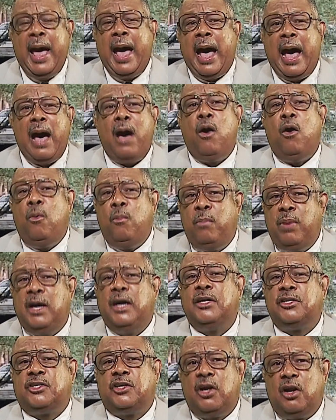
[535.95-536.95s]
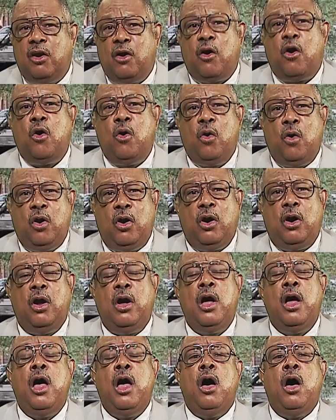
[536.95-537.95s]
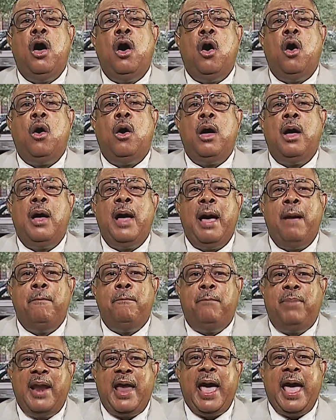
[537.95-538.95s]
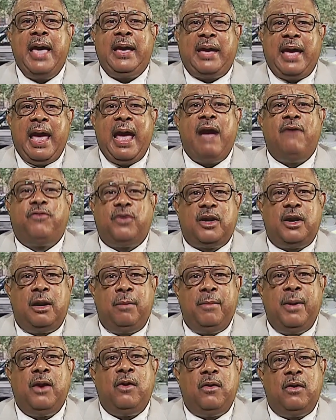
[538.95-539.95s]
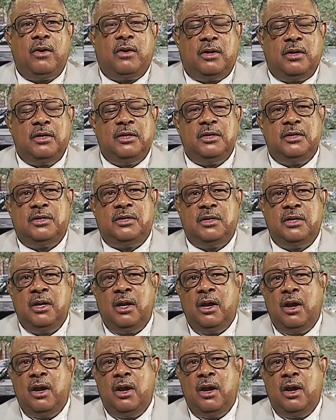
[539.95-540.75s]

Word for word: How much longer are black African Americans?